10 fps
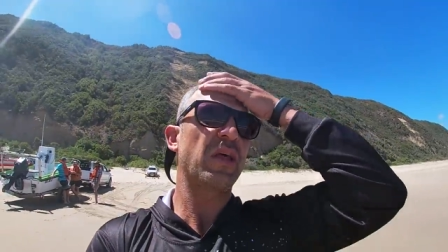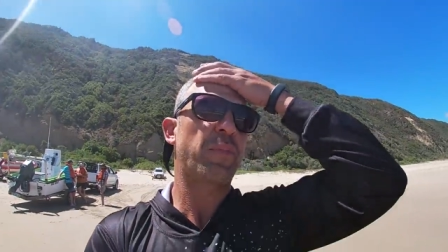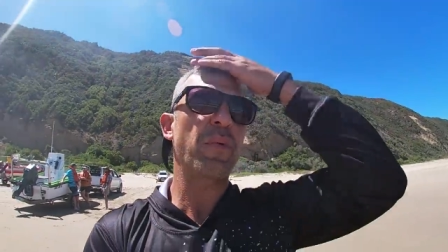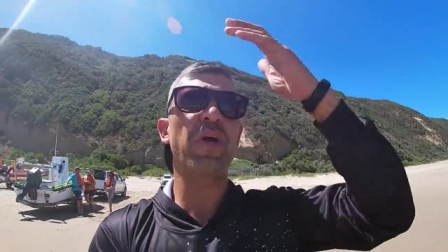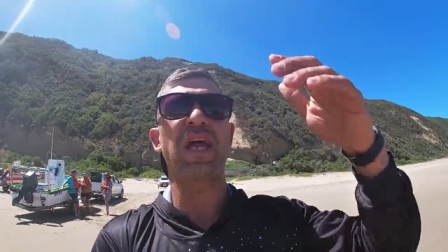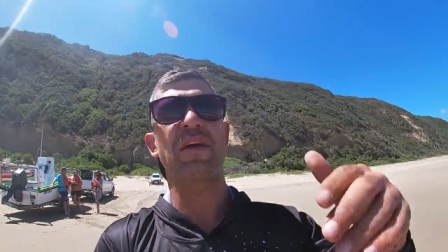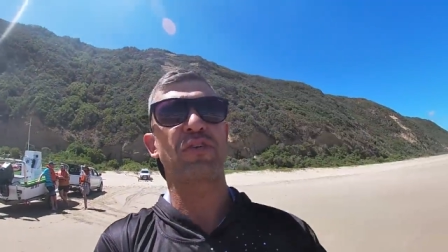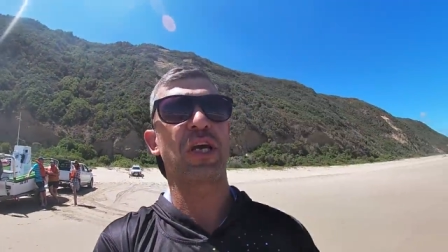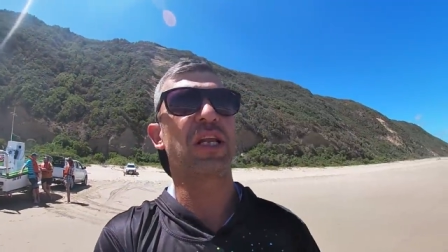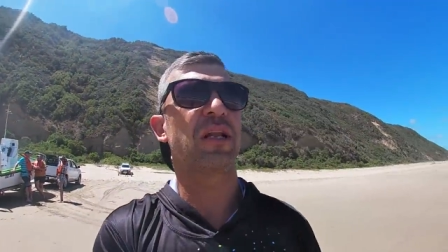they're probably gonna have
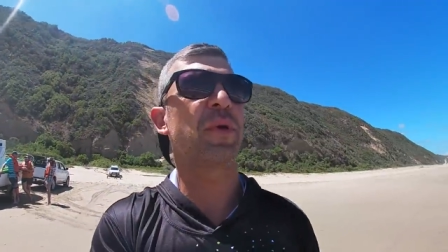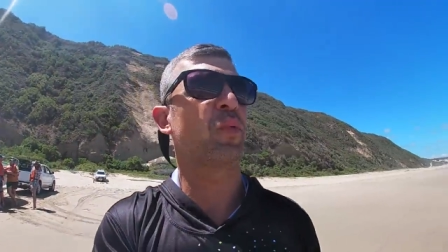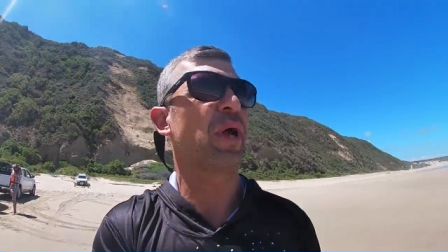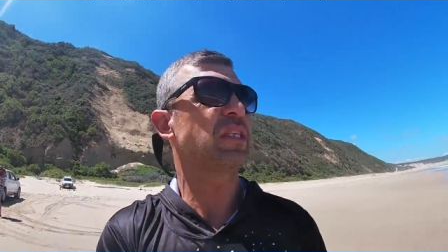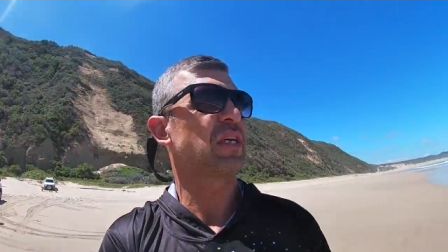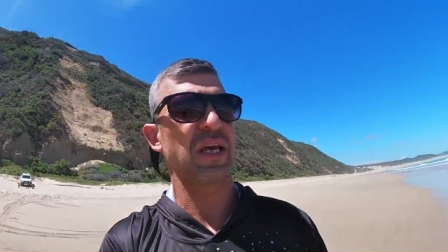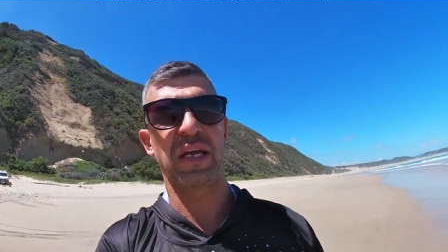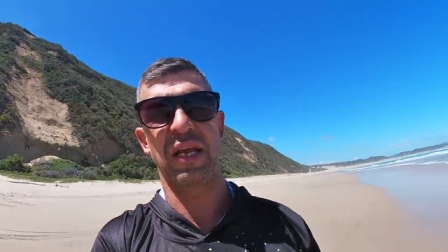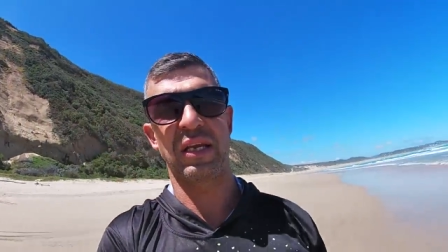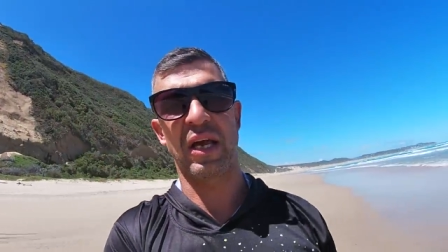to get a little bit wet
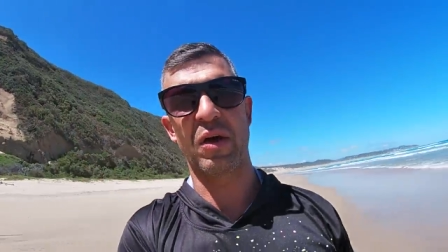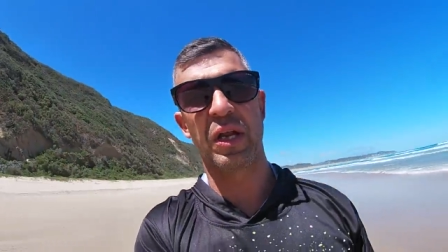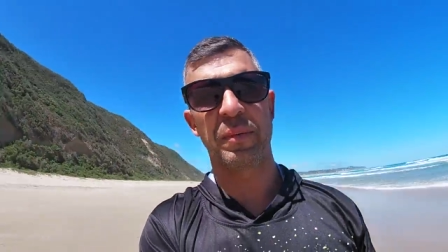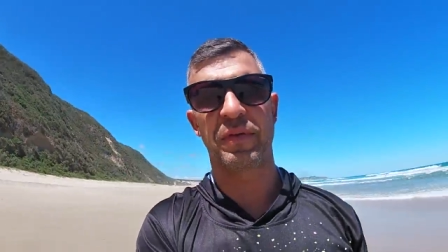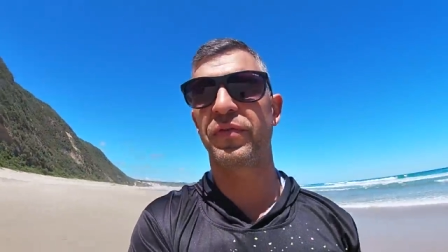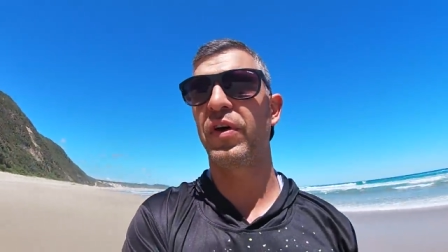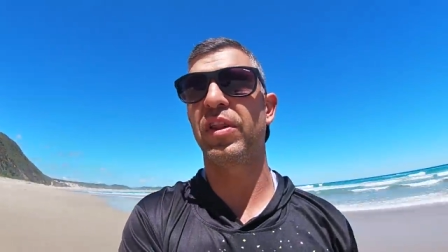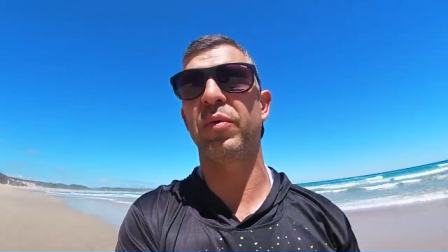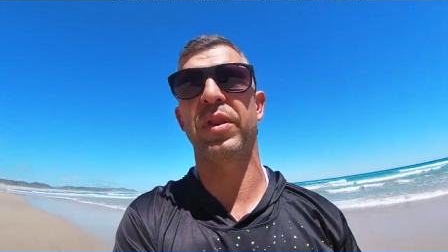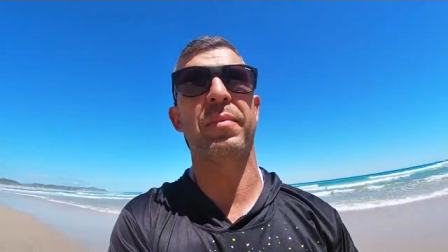and, and go a little bit
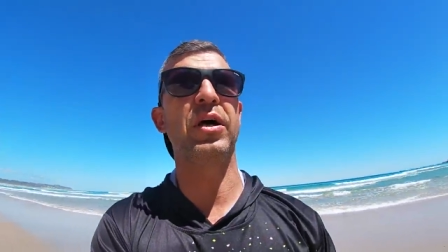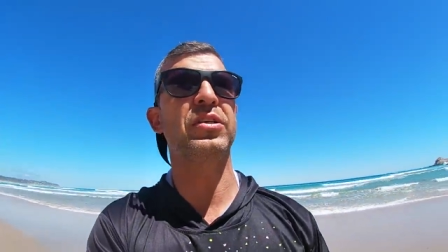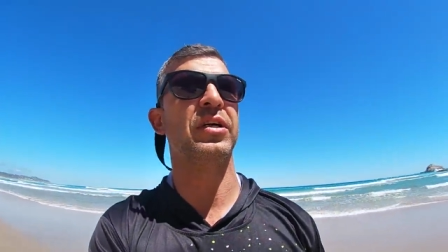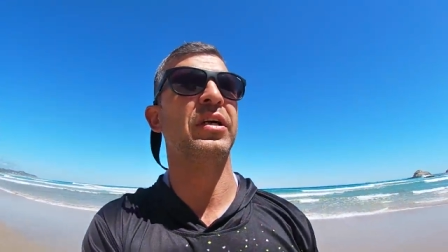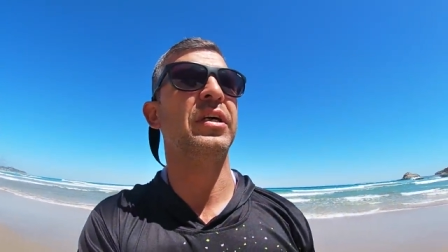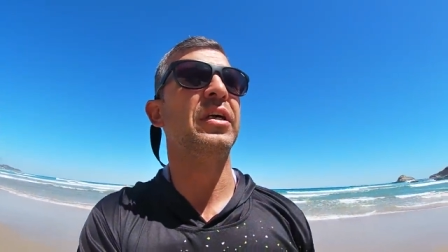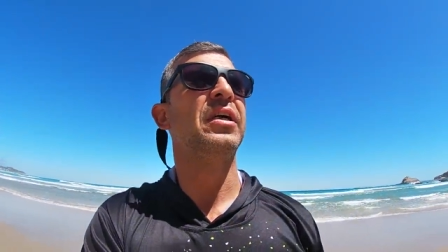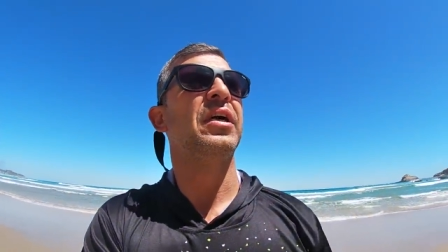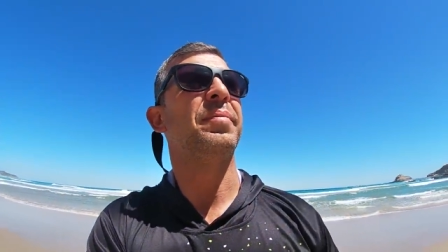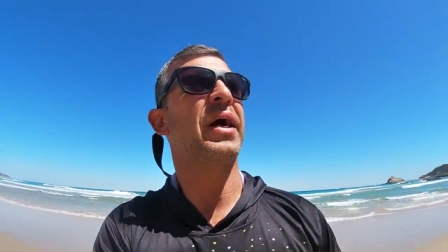further with a boat
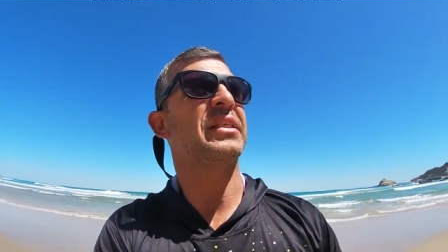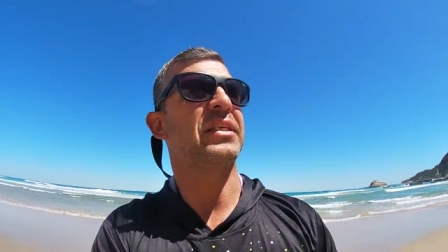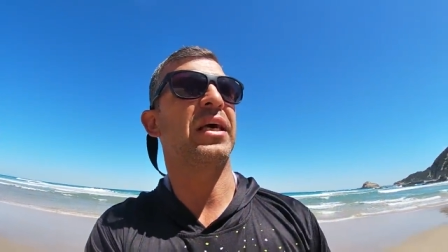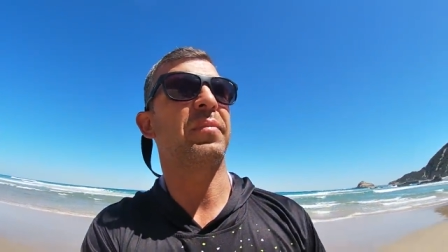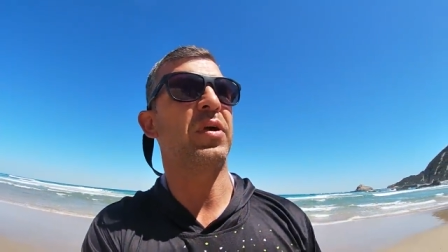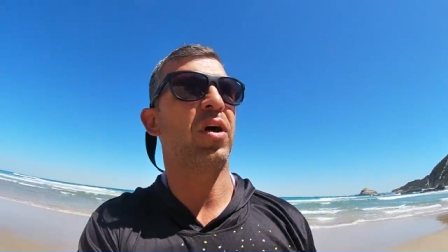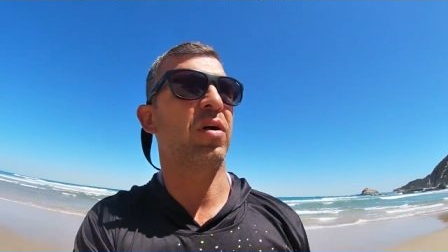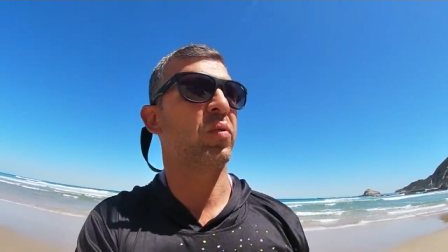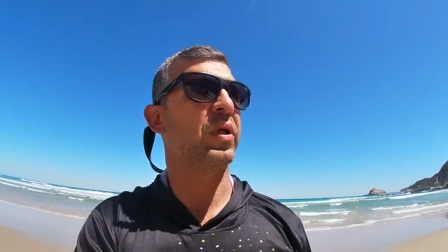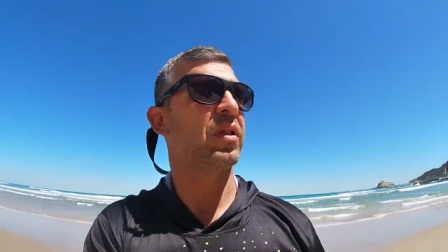but um, yeah
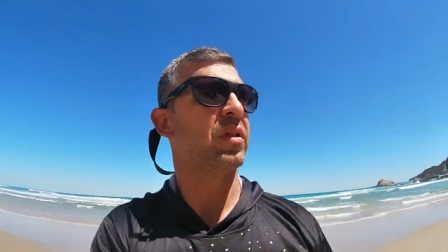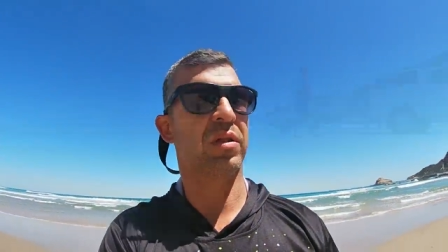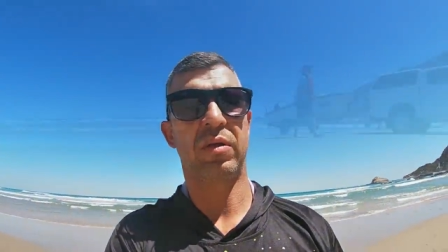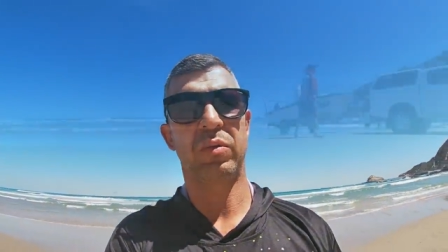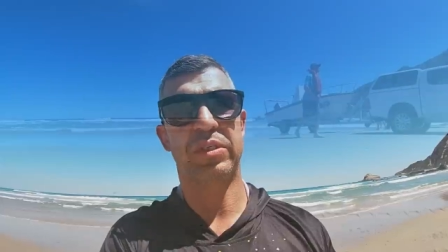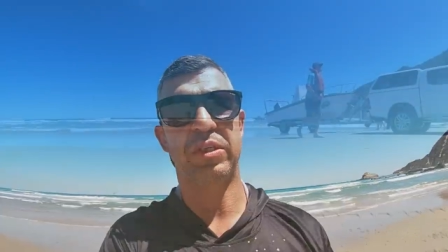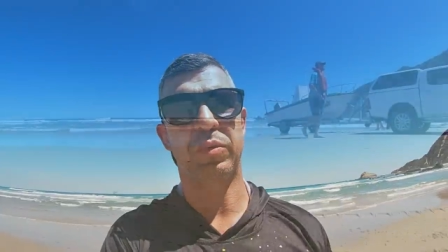we'll see